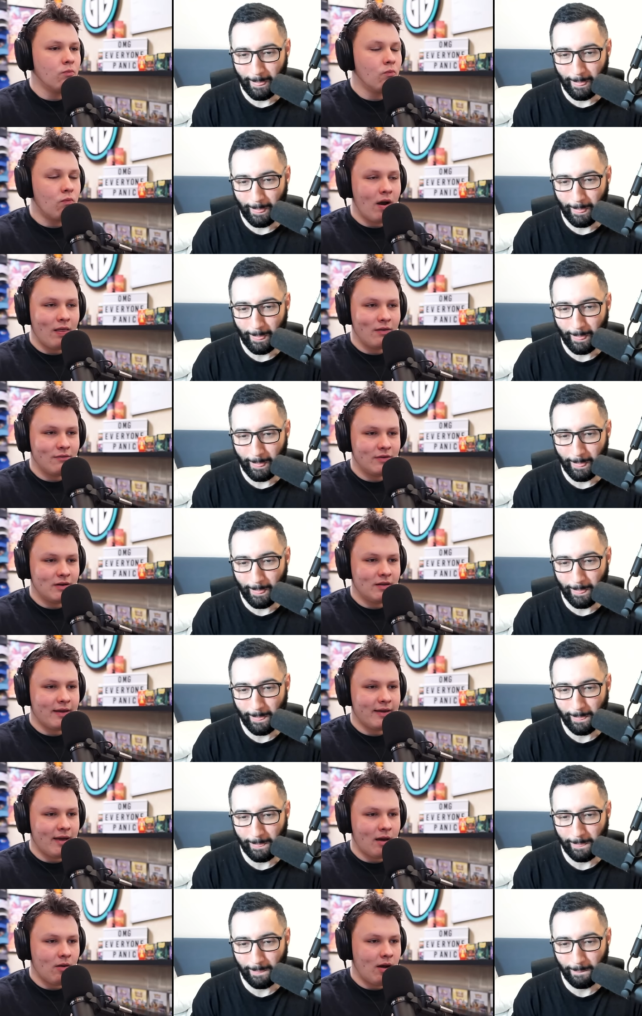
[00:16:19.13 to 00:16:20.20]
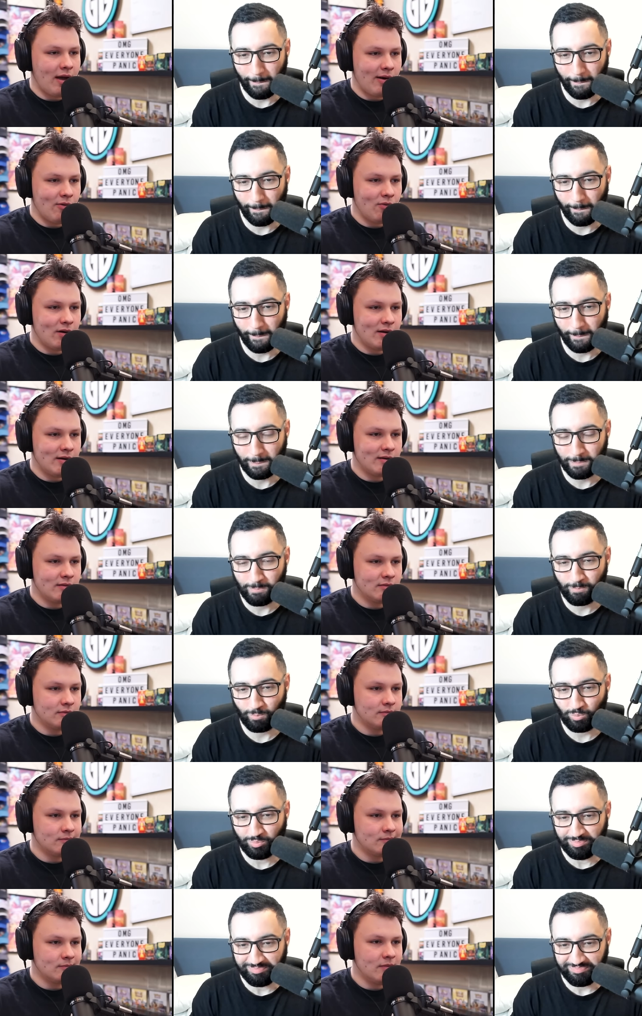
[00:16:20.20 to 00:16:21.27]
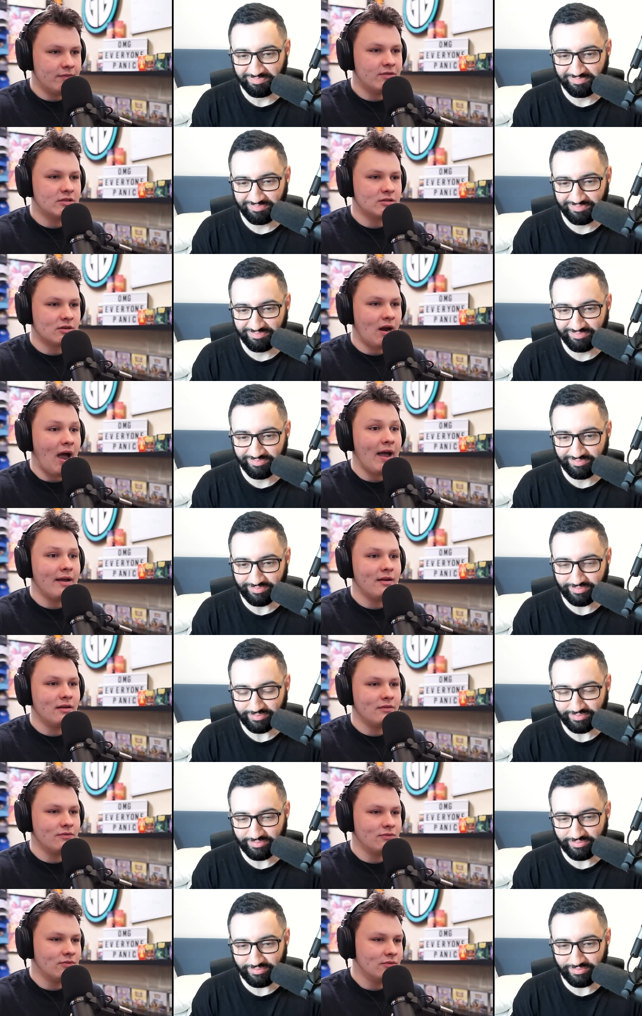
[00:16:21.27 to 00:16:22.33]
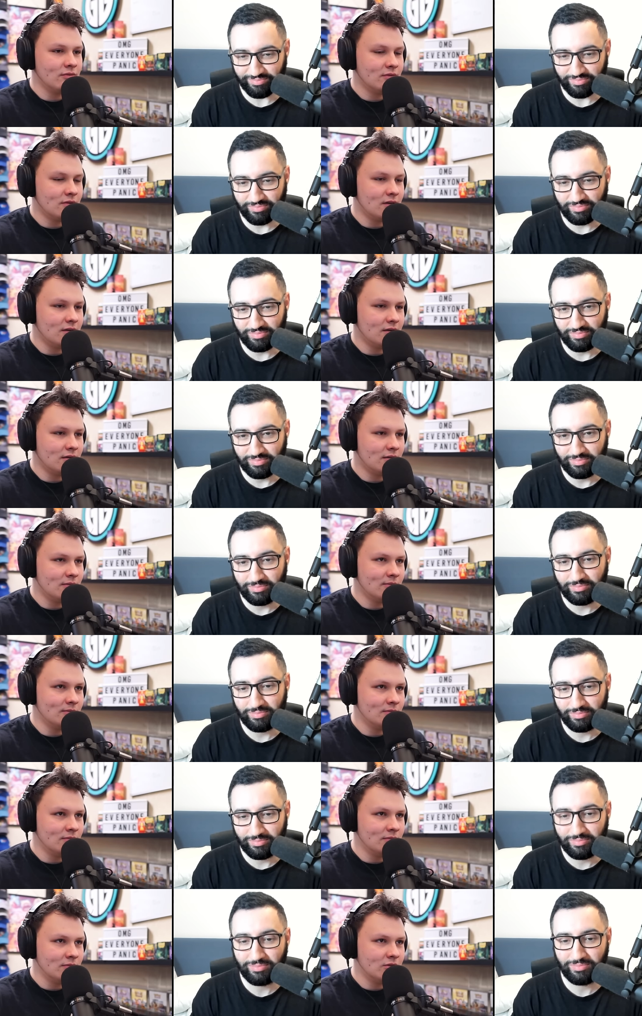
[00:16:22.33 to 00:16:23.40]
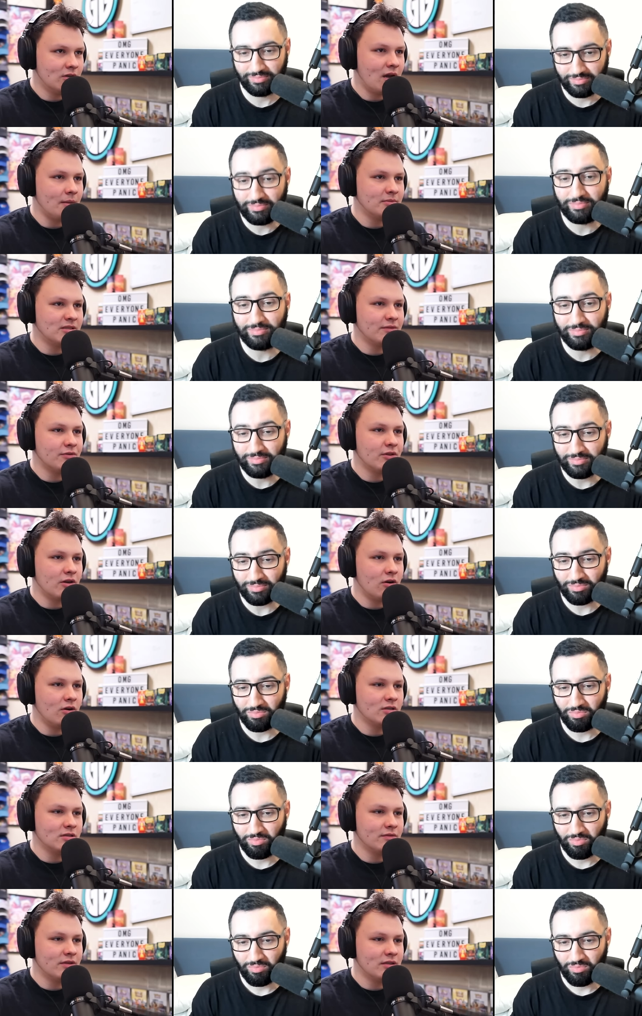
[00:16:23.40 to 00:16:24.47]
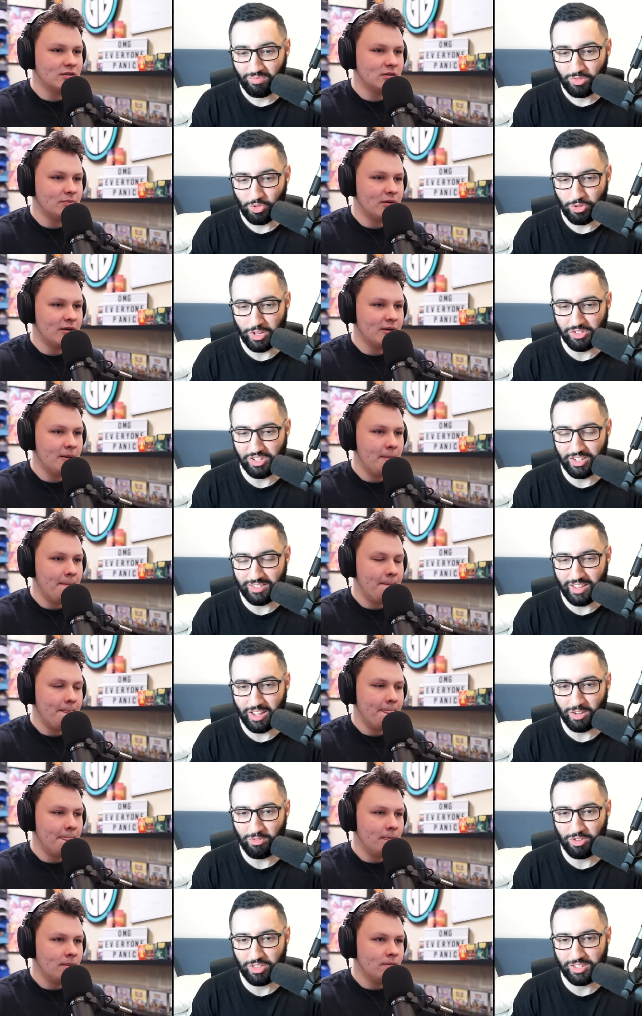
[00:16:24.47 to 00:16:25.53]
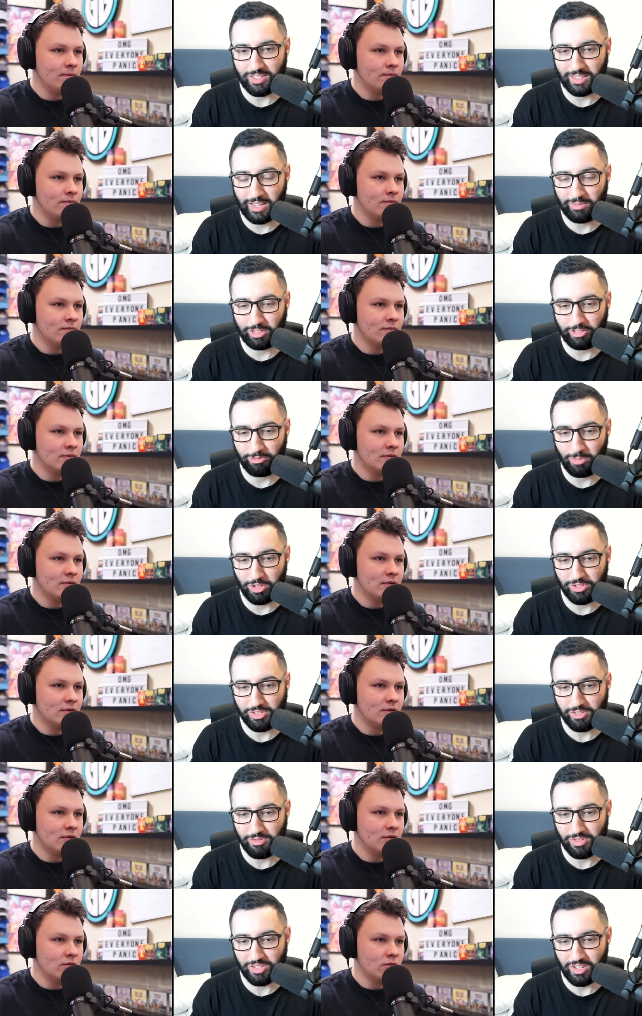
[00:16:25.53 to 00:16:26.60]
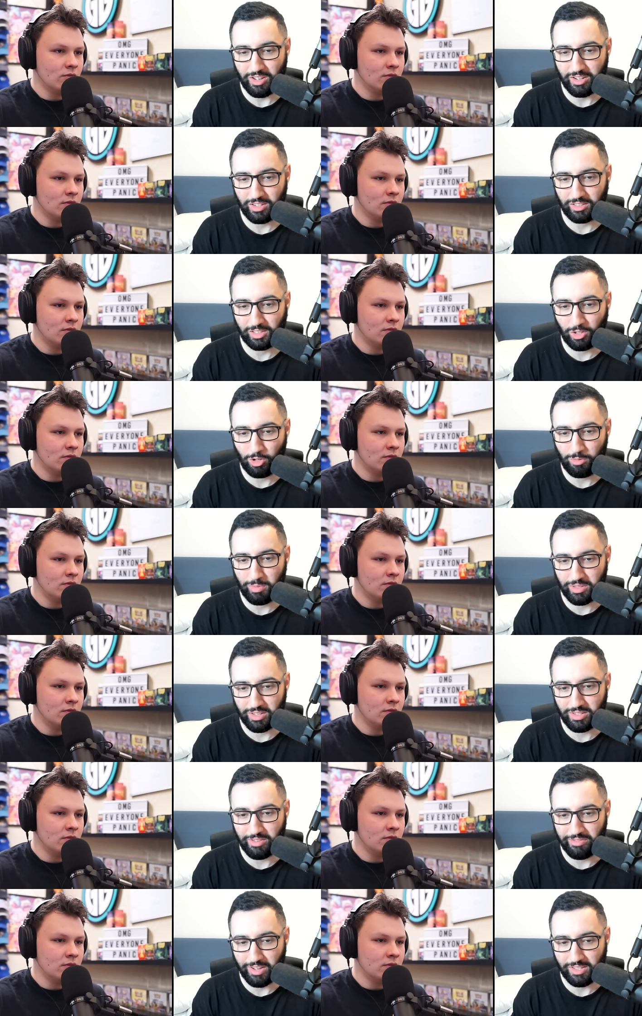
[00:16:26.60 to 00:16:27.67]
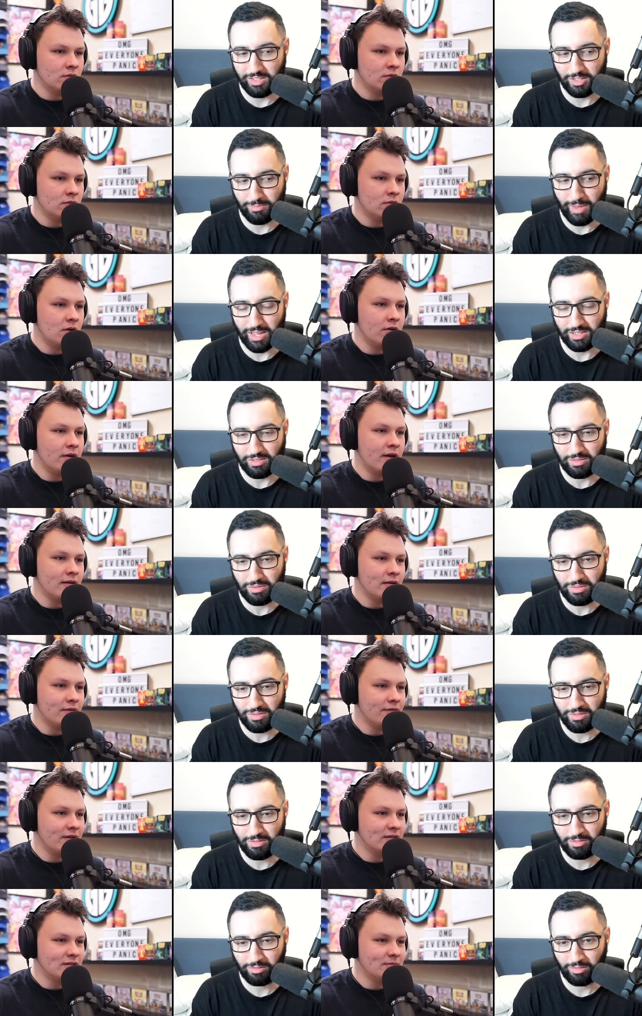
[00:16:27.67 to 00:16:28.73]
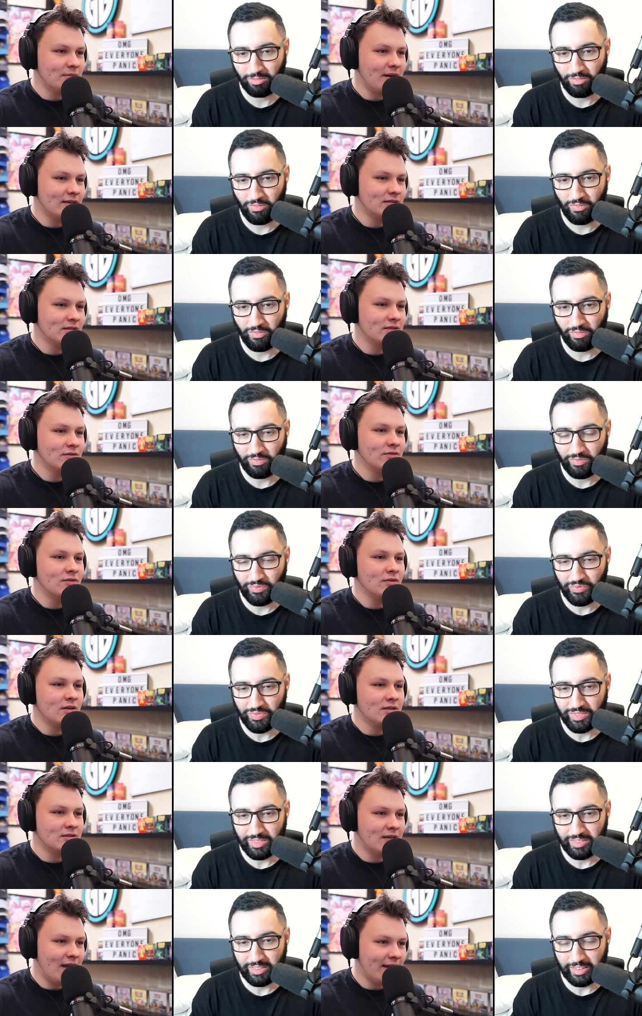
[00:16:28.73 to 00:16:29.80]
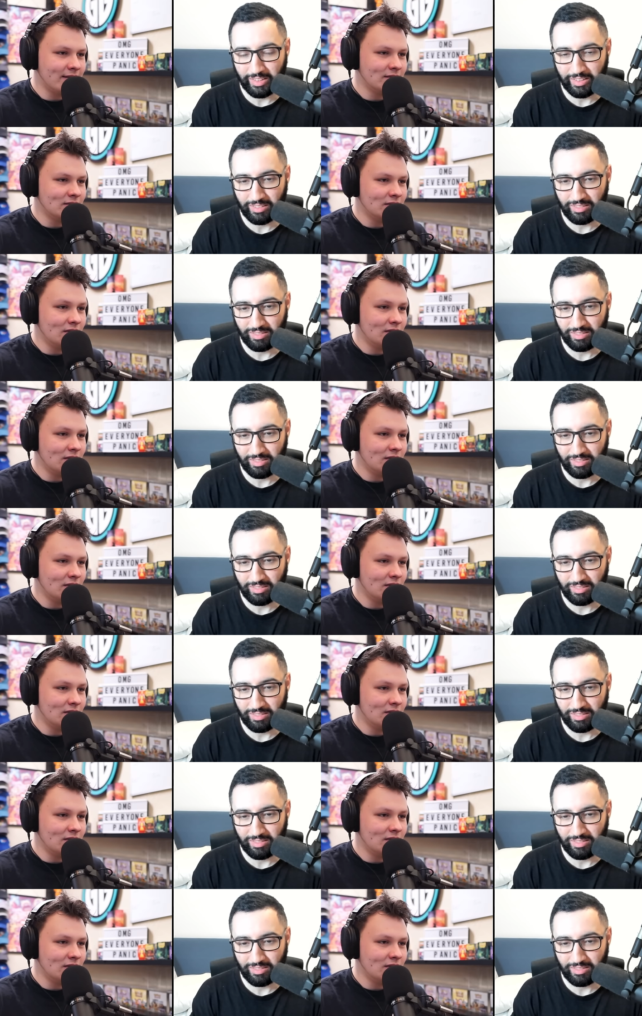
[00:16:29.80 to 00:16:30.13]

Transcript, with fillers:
Speaker 1: relevant, like how how uh, if these are high enough. Um, to compensate for the cost of getting to
Speaker 2: play. two thousand attack for this level of monster is kind of low, but the defense is massive.
Speaker 1: Okay, the defense is massive. Attack
Speaker 2: is